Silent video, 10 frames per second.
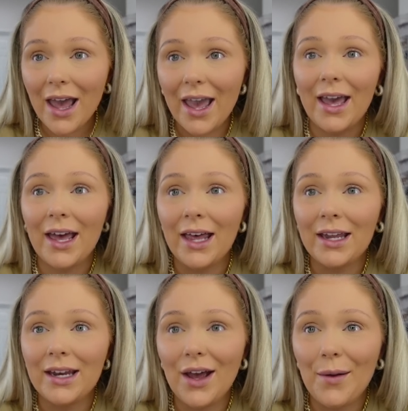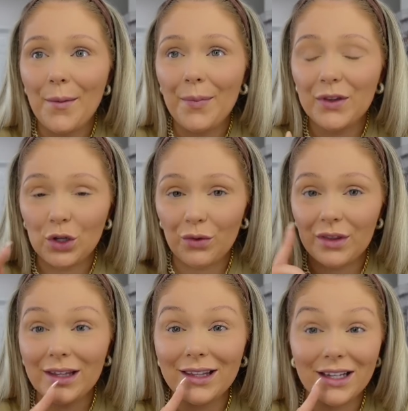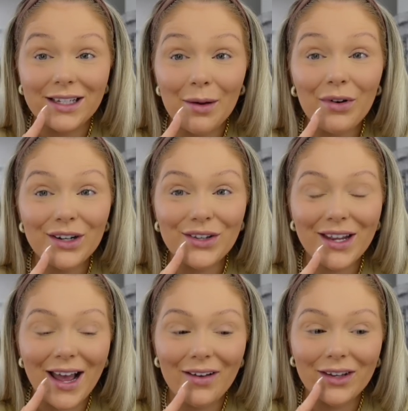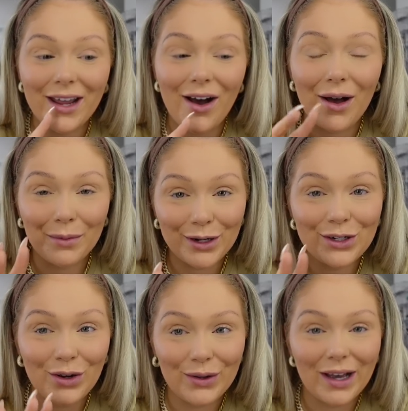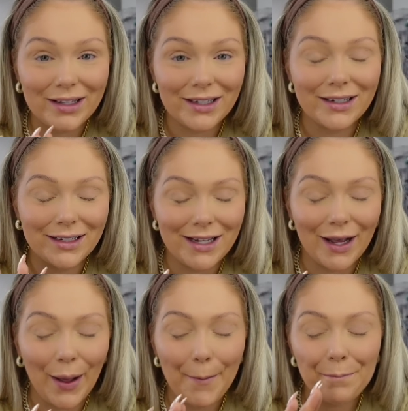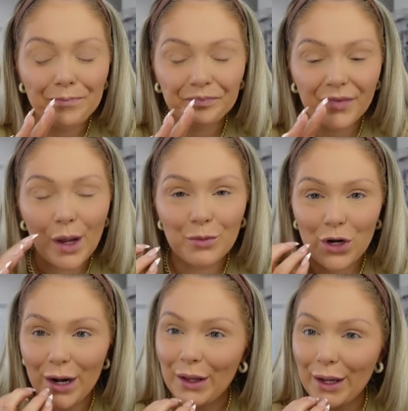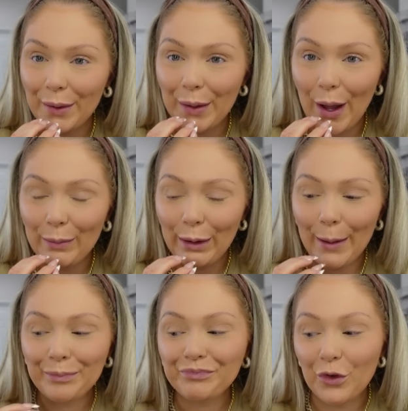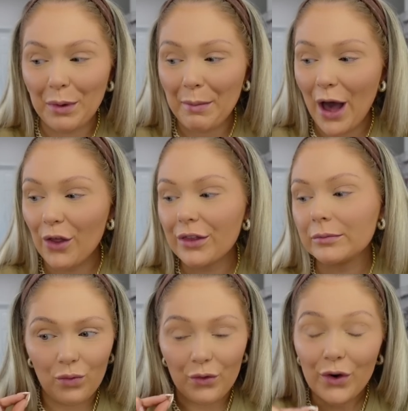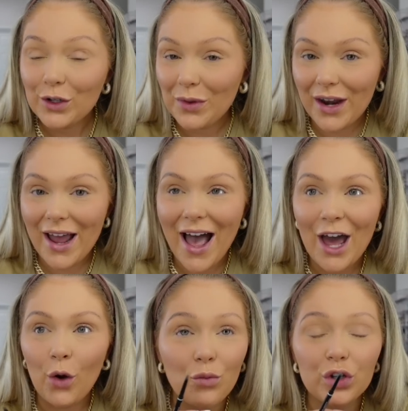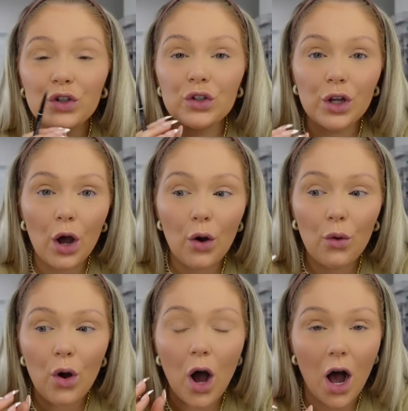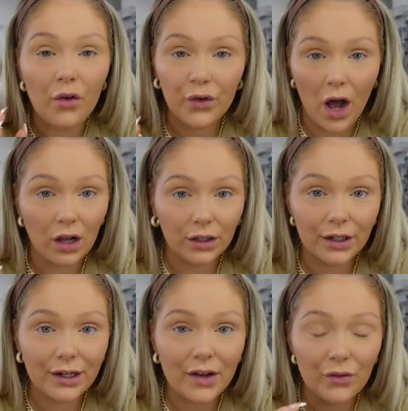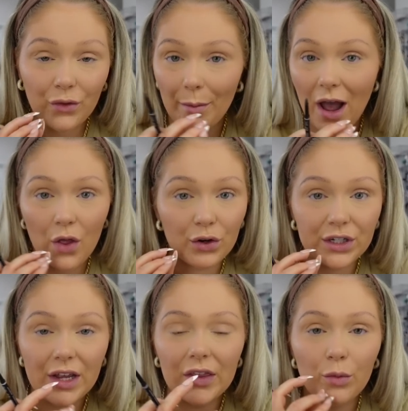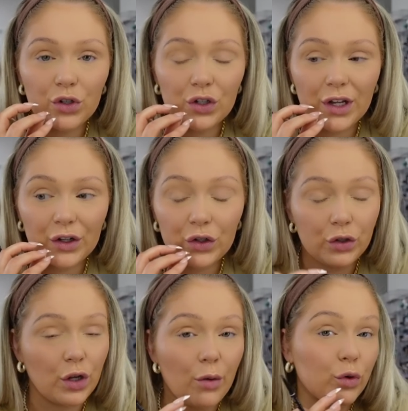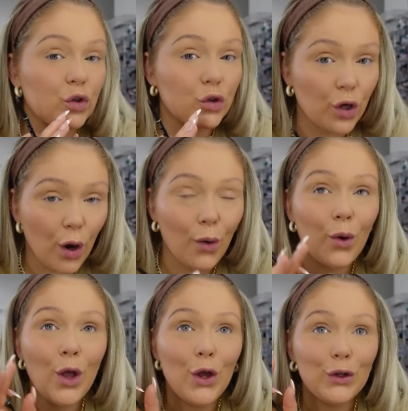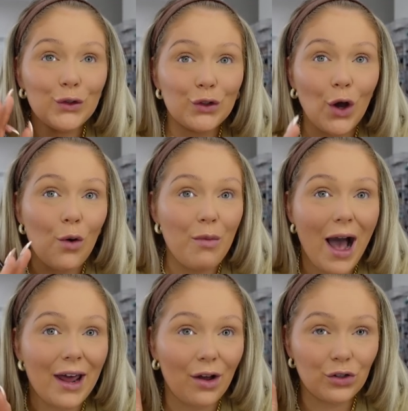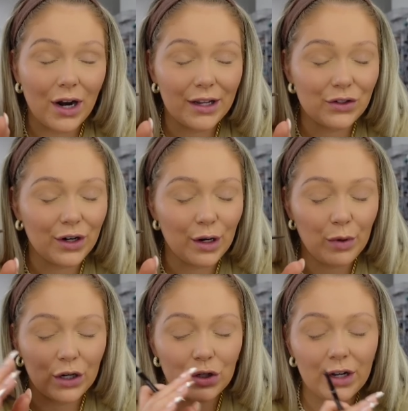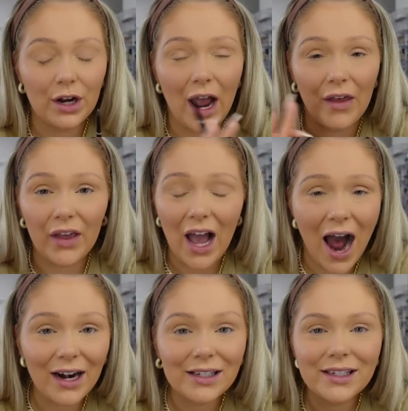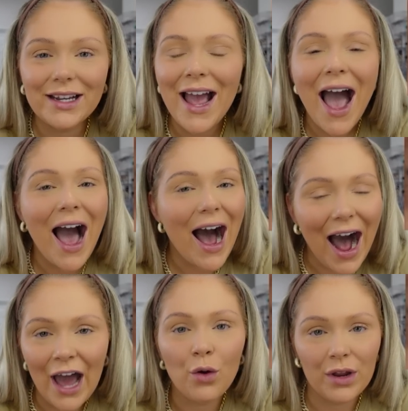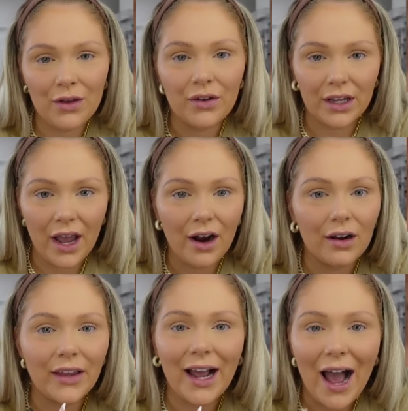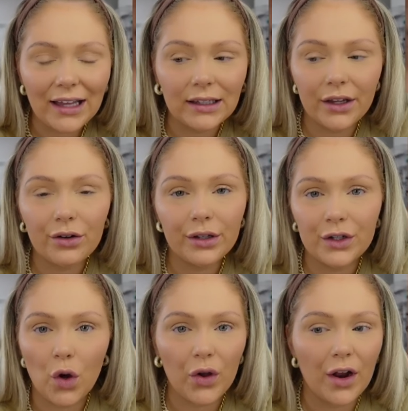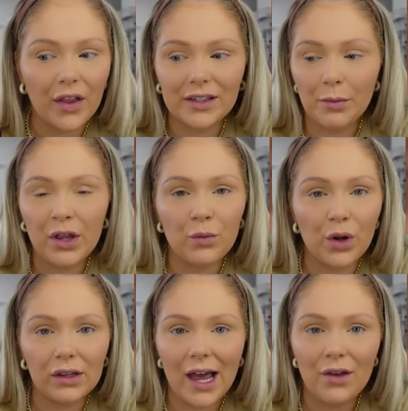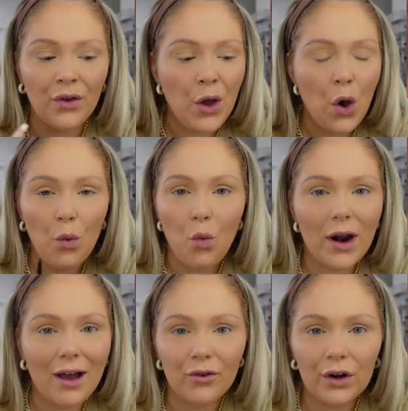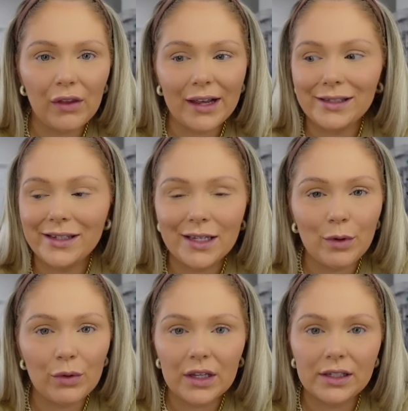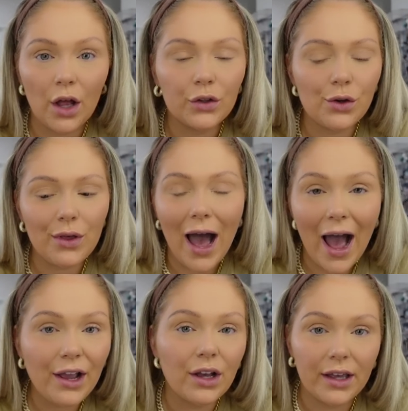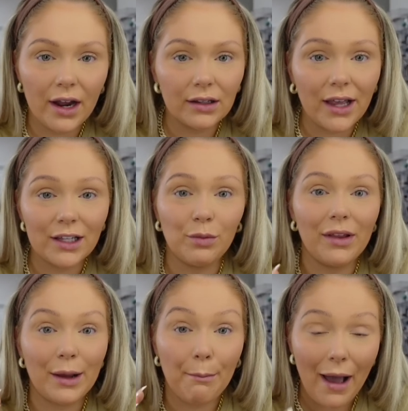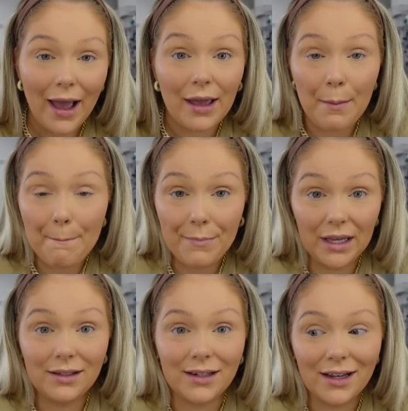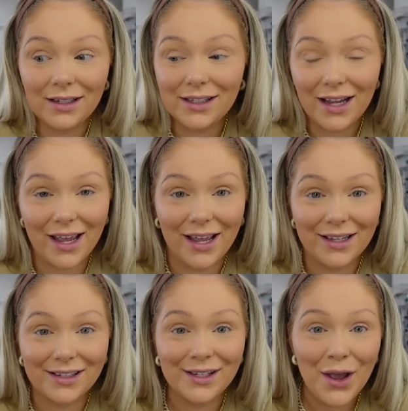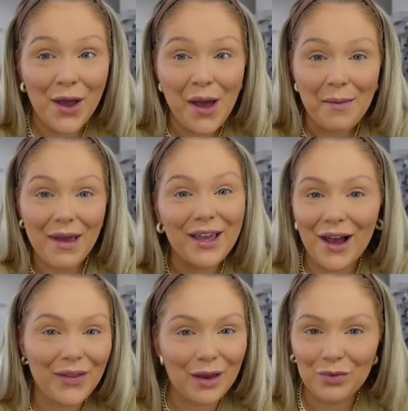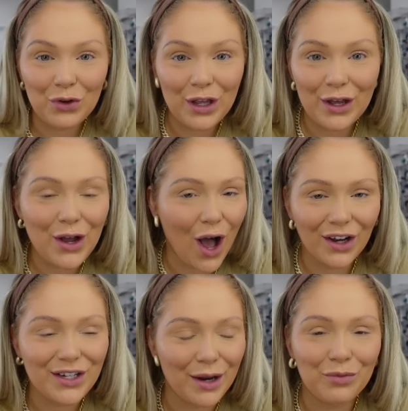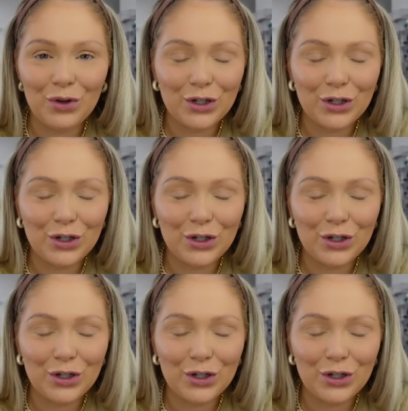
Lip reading: And so the temporary tooth that I have in now, I'm gonna show you guys it in a second. I'm trying to like cover it with my mouth. The first one that I had was so off colored from my other teeth. It was just like, it was so, so bad. I'll try and insert in a picture here. And like, honestly, I don't even care. Like I literally don't care. Like somebody in real life, whatever, like sees me with this yellow tooth, I could care less. But like my business is making online beauty content, beauty